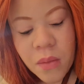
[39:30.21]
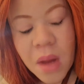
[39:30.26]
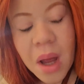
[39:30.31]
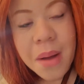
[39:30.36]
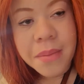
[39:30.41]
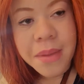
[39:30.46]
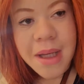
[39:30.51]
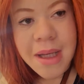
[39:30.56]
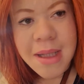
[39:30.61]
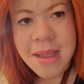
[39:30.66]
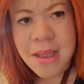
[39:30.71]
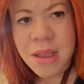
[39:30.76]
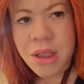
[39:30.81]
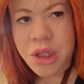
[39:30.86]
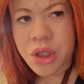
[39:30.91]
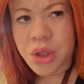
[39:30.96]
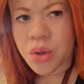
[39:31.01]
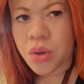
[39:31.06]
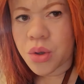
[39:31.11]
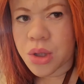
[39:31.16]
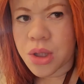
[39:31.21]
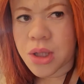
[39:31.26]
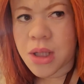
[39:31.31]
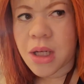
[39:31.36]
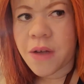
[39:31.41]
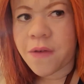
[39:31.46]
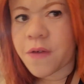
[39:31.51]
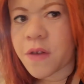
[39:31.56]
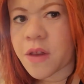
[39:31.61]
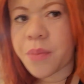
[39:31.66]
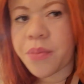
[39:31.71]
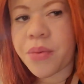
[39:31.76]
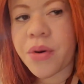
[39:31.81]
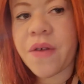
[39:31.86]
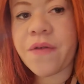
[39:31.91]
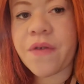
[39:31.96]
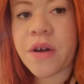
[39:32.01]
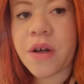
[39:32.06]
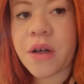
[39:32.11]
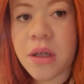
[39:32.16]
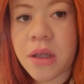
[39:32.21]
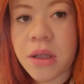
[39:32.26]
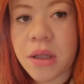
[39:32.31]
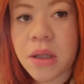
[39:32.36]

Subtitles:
I'm guessing she's going to live with a boyfriend.